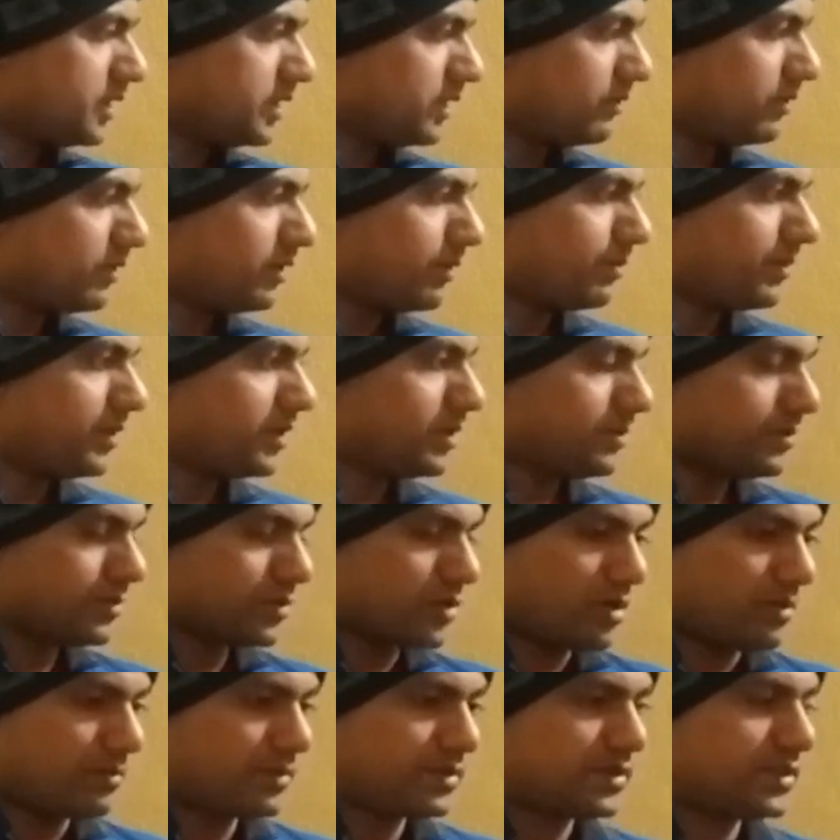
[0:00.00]
development of
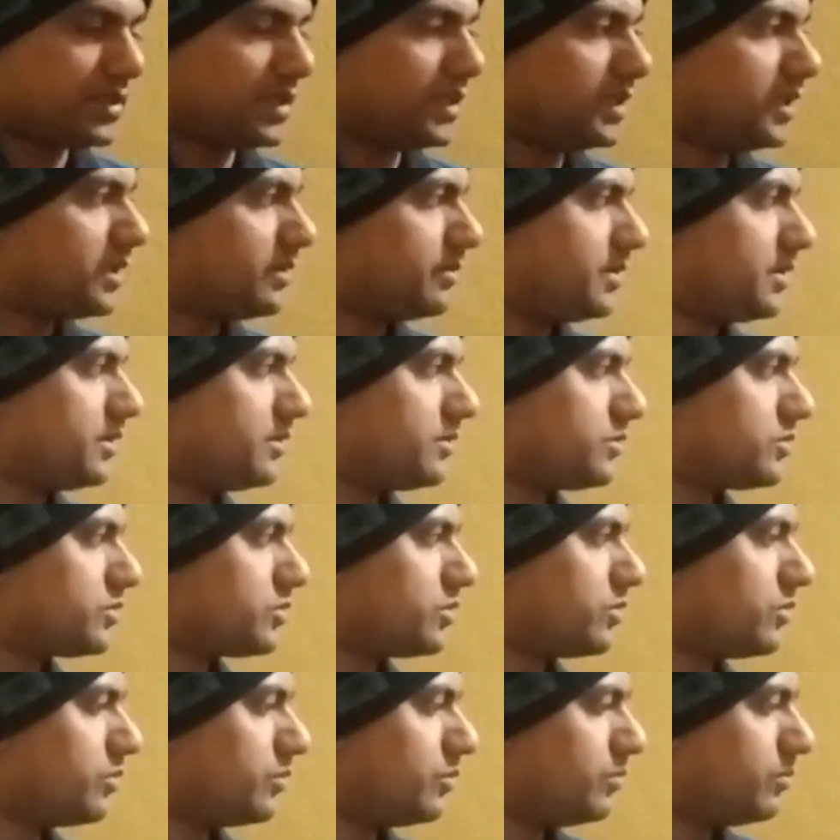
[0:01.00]
common sentiment.
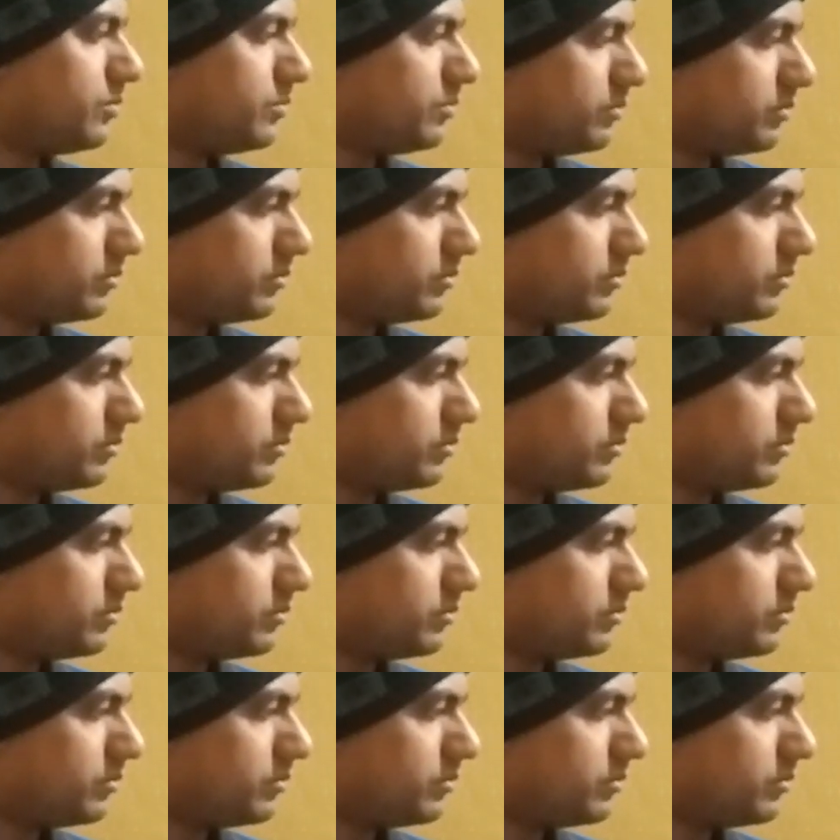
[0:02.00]
So